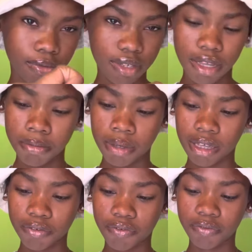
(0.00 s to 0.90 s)
And
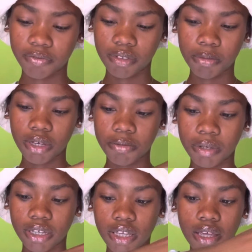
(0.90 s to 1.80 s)
back in brown
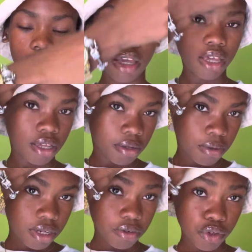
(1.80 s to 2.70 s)
bag,
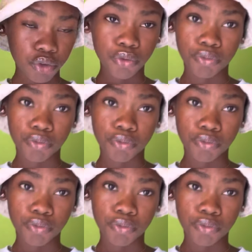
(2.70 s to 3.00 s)
Pandora dope